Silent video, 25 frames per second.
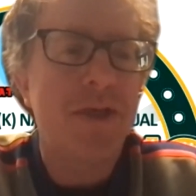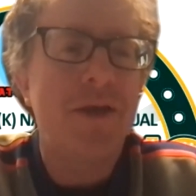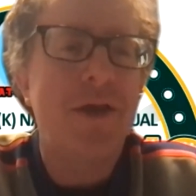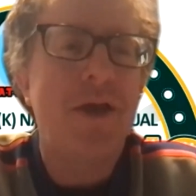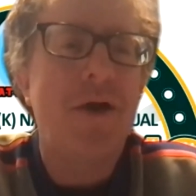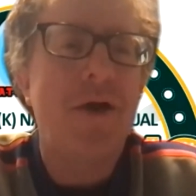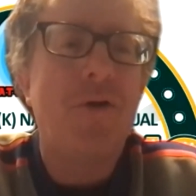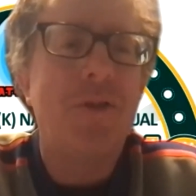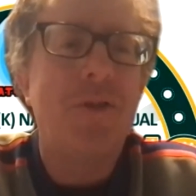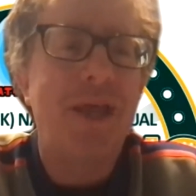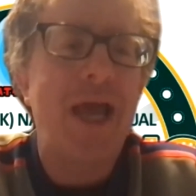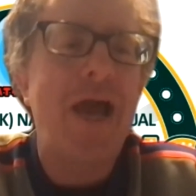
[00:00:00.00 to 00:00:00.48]

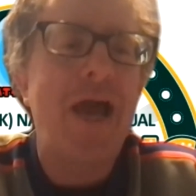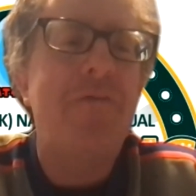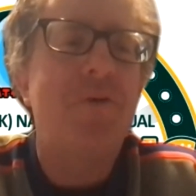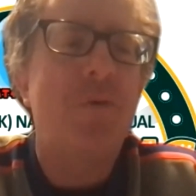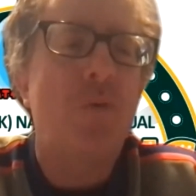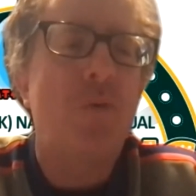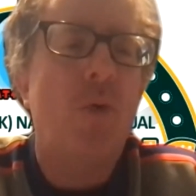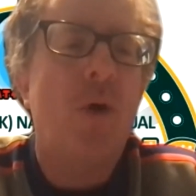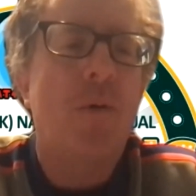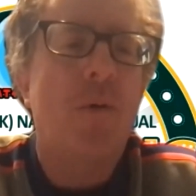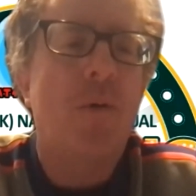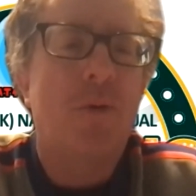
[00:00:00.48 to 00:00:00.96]
only
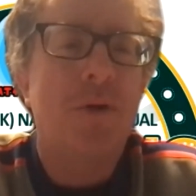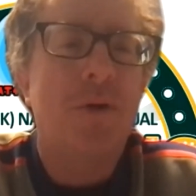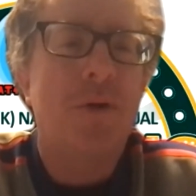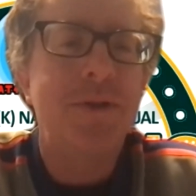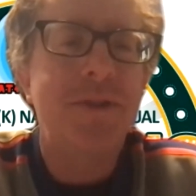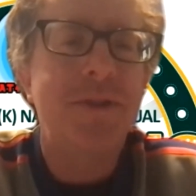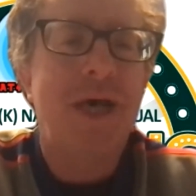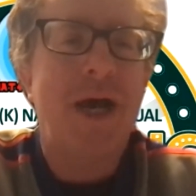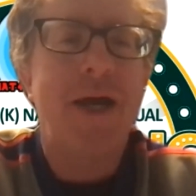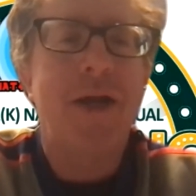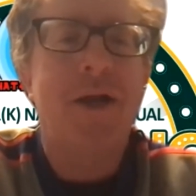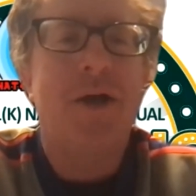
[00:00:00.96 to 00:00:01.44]
having one world
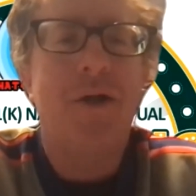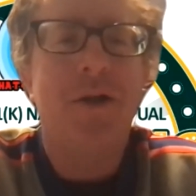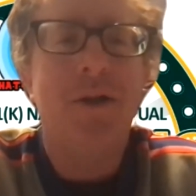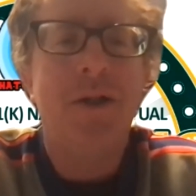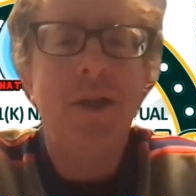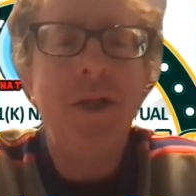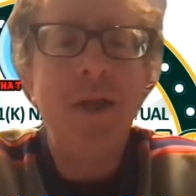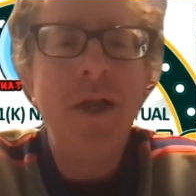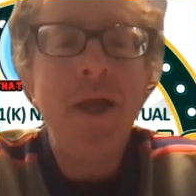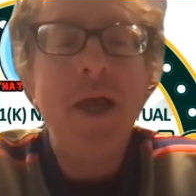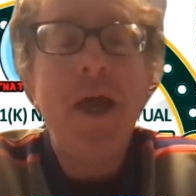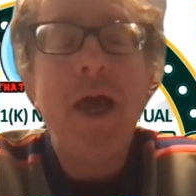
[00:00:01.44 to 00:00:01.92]
title.
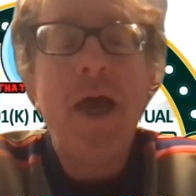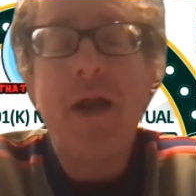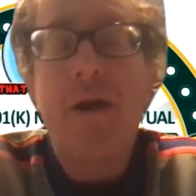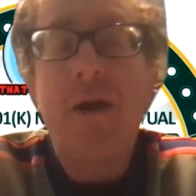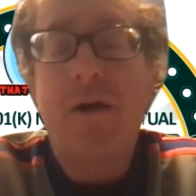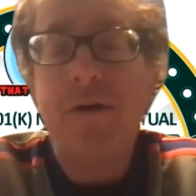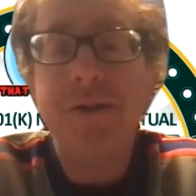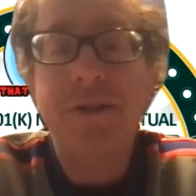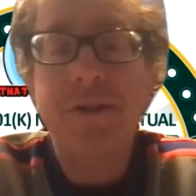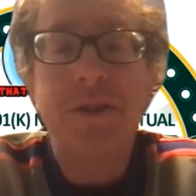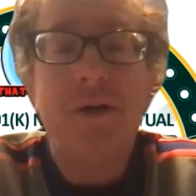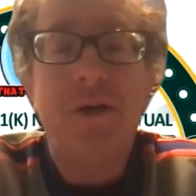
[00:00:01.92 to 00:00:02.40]
And
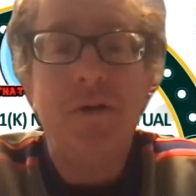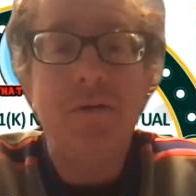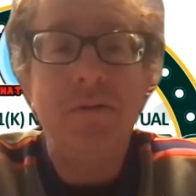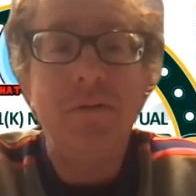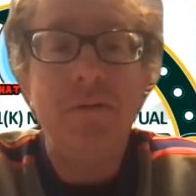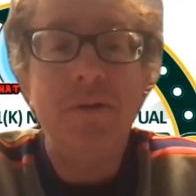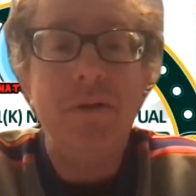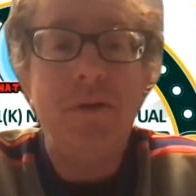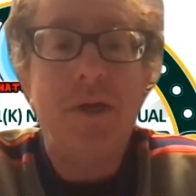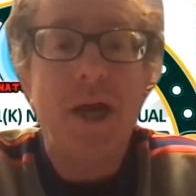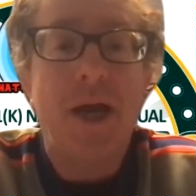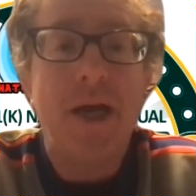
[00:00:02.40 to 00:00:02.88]
also
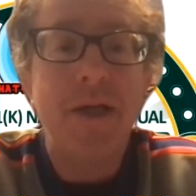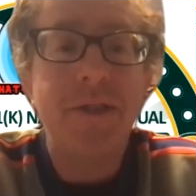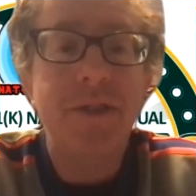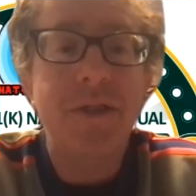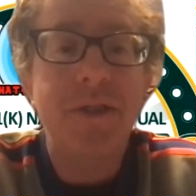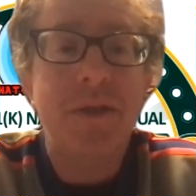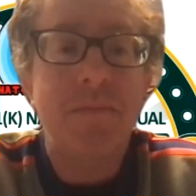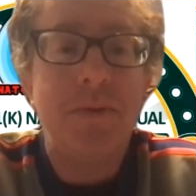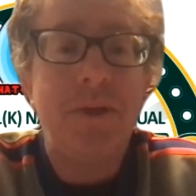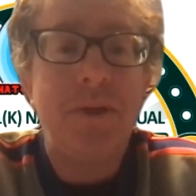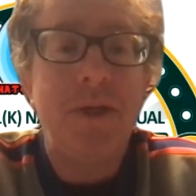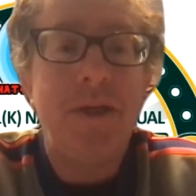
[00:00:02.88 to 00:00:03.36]
you guys
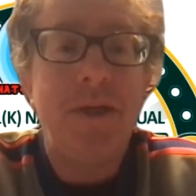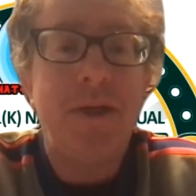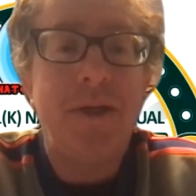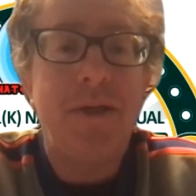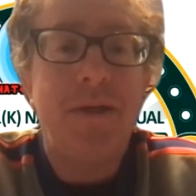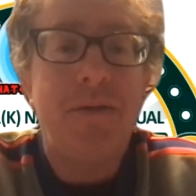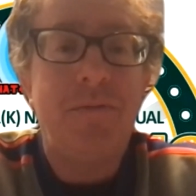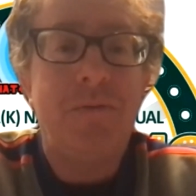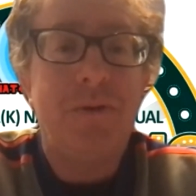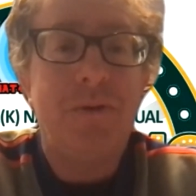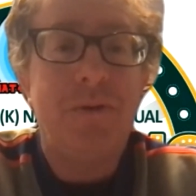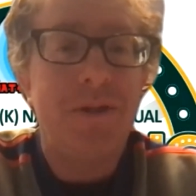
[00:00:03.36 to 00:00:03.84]

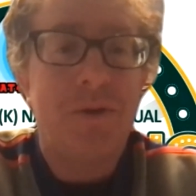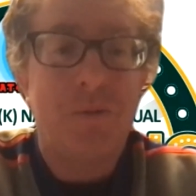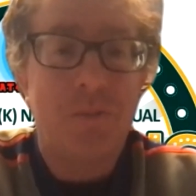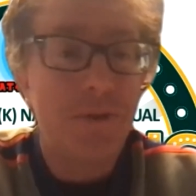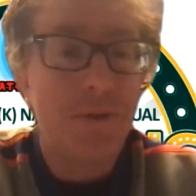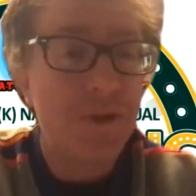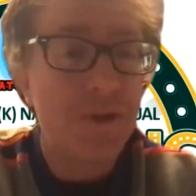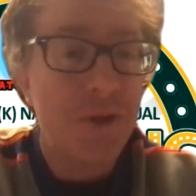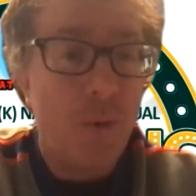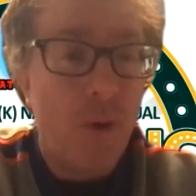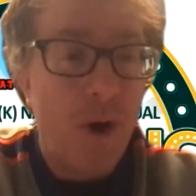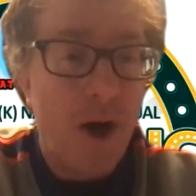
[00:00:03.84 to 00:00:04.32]
competed when there
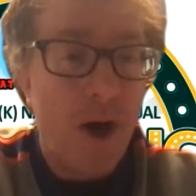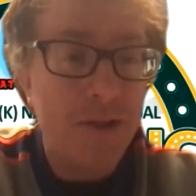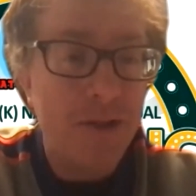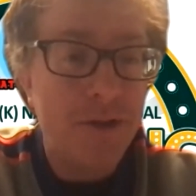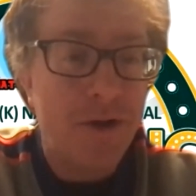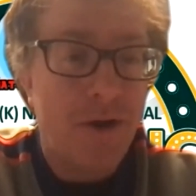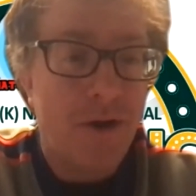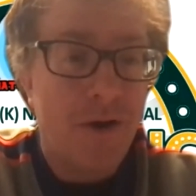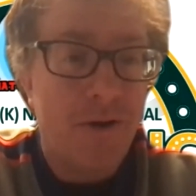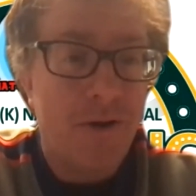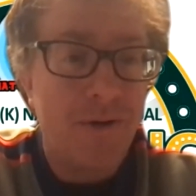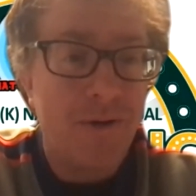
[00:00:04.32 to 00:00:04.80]
was no wild
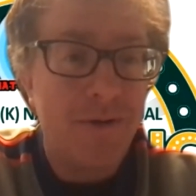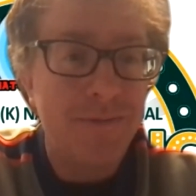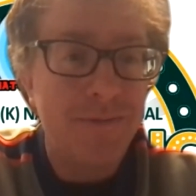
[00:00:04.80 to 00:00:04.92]
card.